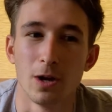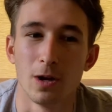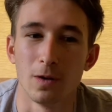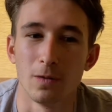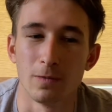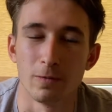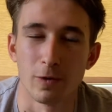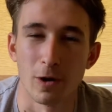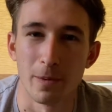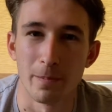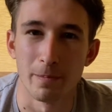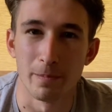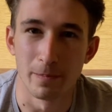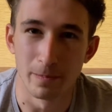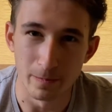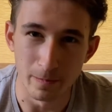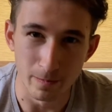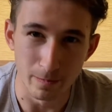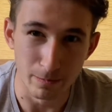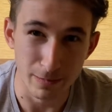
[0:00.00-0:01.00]
one
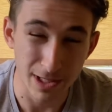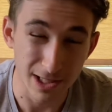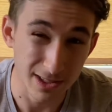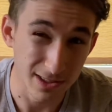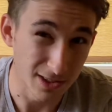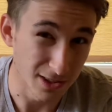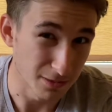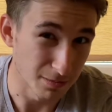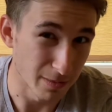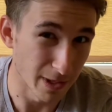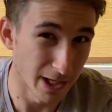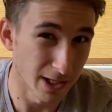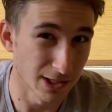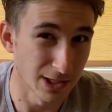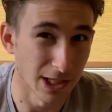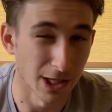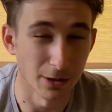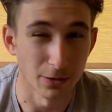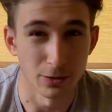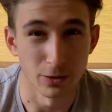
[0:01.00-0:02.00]
business
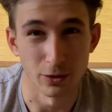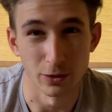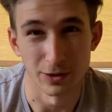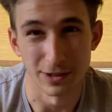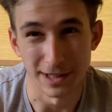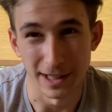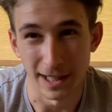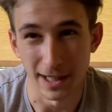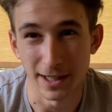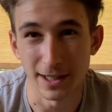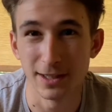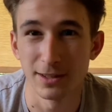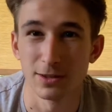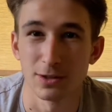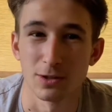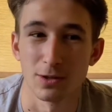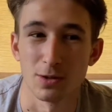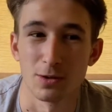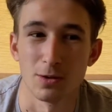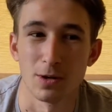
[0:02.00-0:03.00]
breakdown a day.
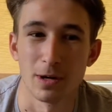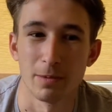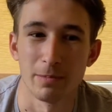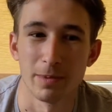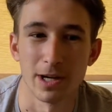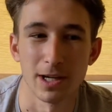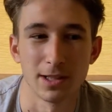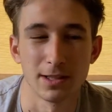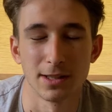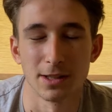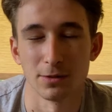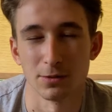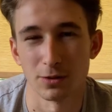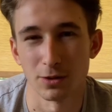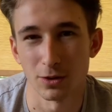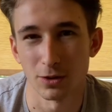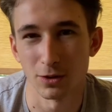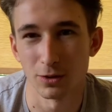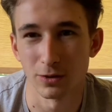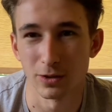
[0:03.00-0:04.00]
So I break down the
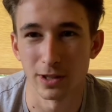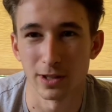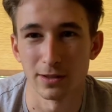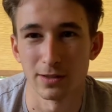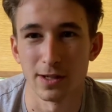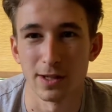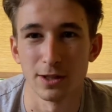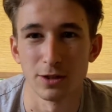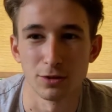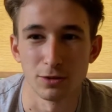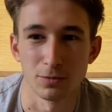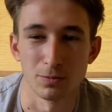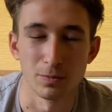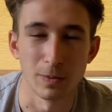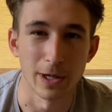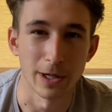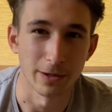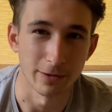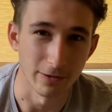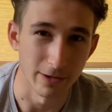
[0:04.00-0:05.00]
content they should
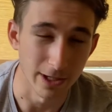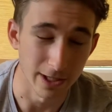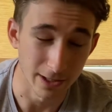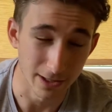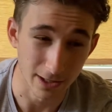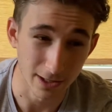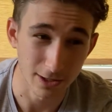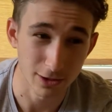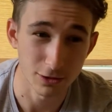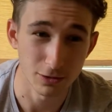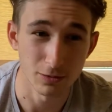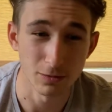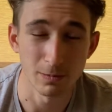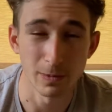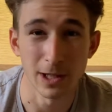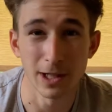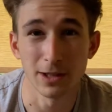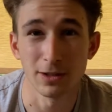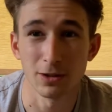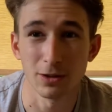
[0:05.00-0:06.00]
make, where they should
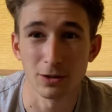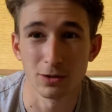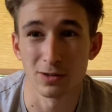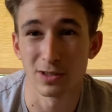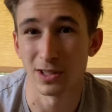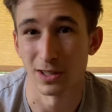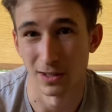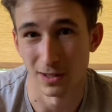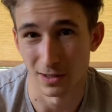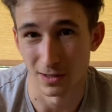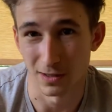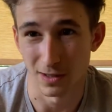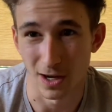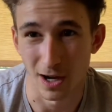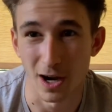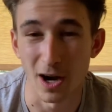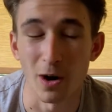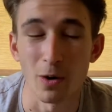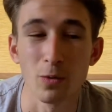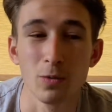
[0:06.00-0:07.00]
make the content, and
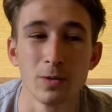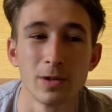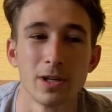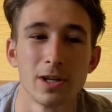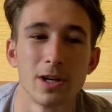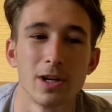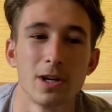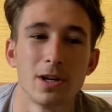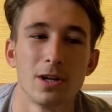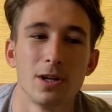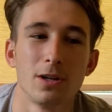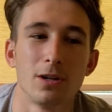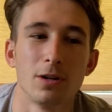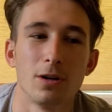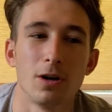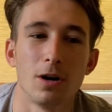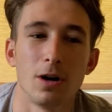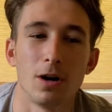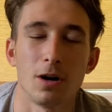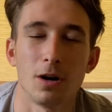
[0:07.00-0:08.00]
how,
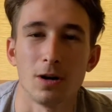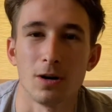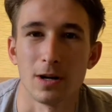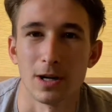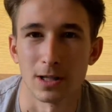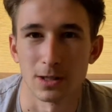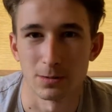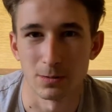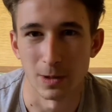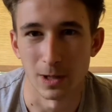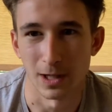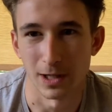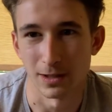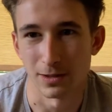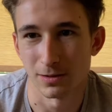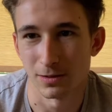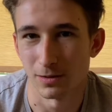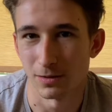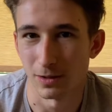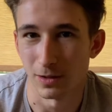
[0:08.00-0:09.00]
as well
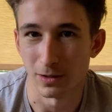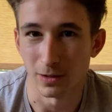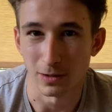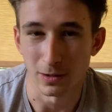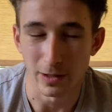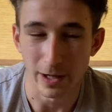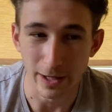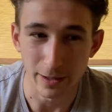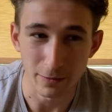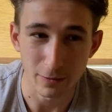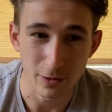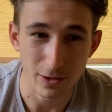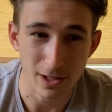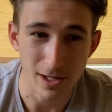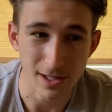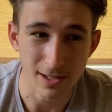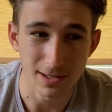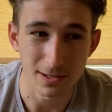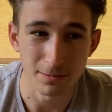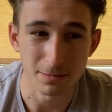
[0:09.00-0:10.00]
as
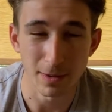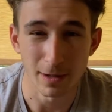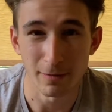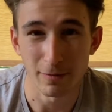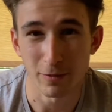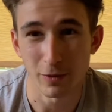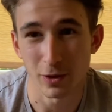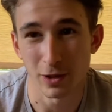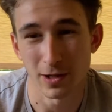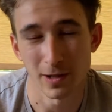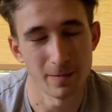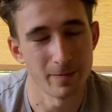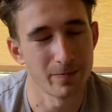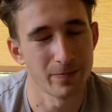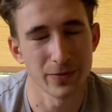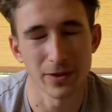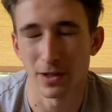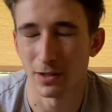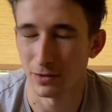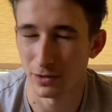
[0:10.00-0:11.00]
advertising plan for them.
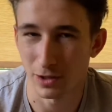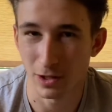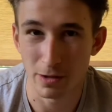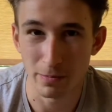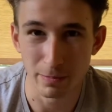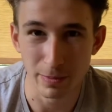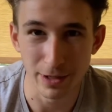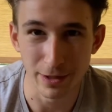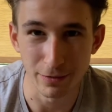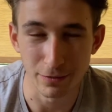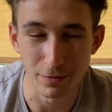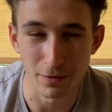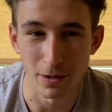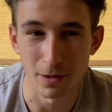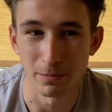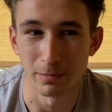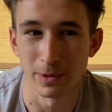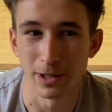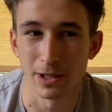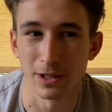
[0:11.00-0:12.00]
Really brief
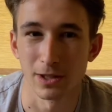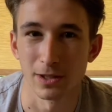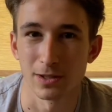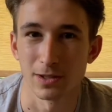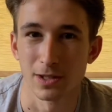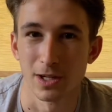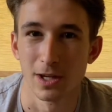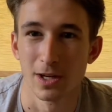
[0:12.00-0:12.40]
one, because